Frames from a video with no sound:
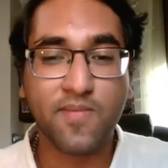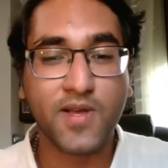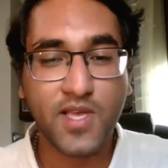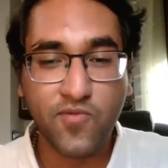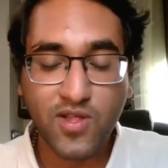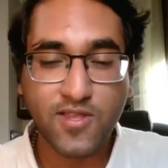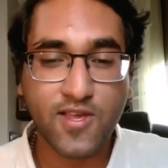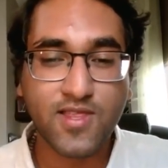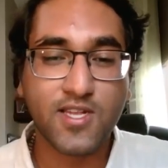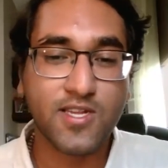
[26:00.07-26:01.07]
Because I really
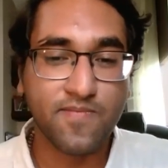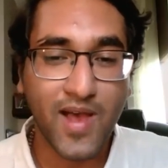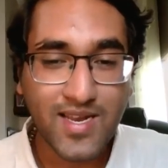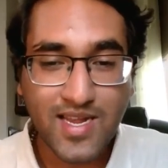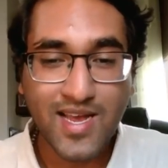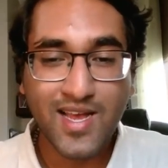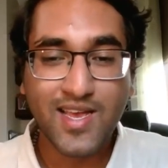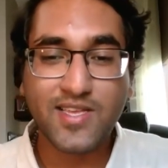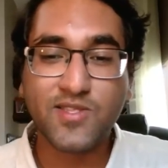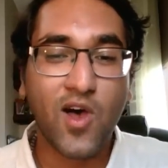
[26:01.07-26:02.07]
think that Tibet
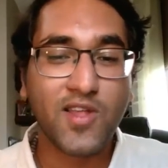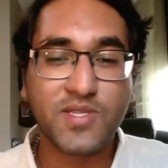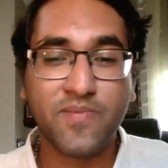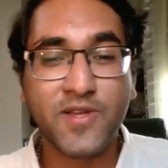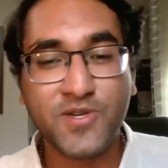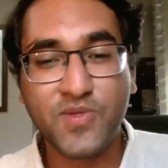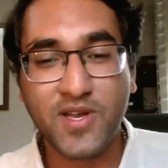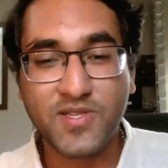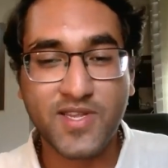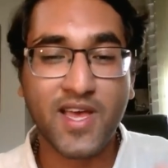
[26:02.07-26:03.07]
is not some issue
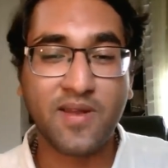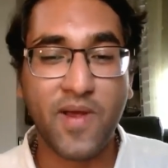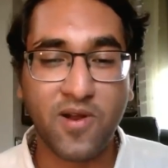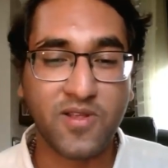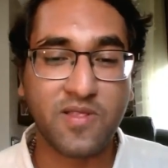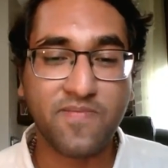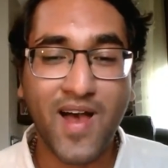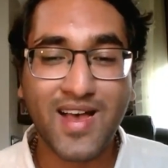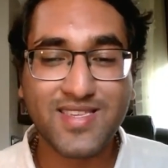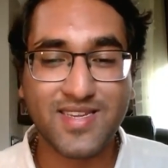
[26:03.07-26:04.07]
that is dead and buried in the
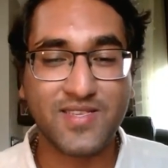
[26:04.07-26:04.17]
past.